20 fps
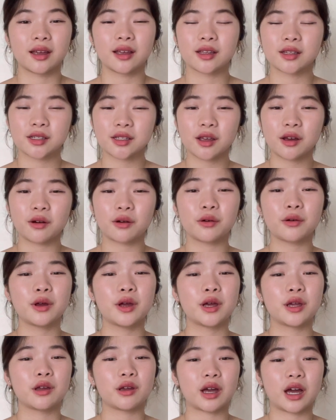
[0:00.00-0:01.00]
so
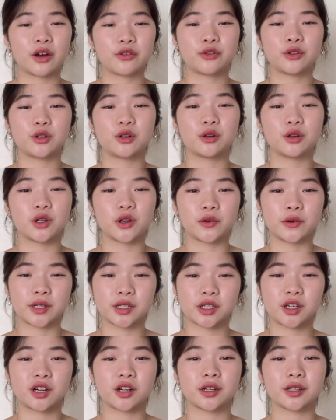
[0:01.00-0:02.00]
you have to do your
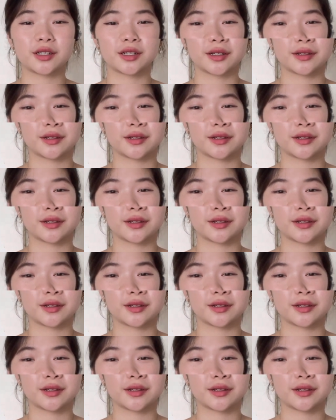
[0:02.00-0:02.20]
research.